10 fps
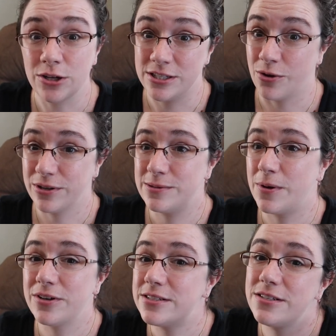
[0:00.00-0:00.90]
It's Hocus
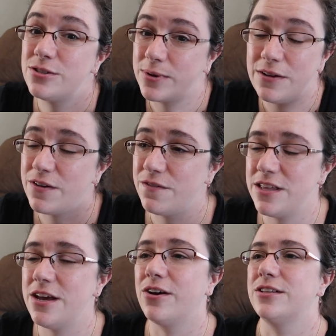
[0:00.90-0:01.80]
Pocus's
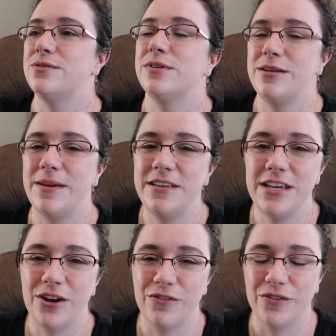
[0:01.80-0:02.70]
twenty-fifth year. It's a really big
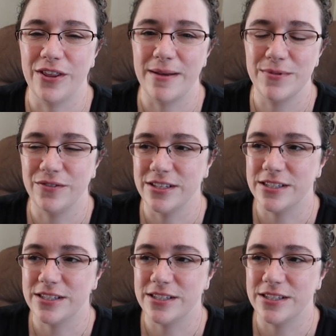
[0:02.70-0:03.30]
year for that movie.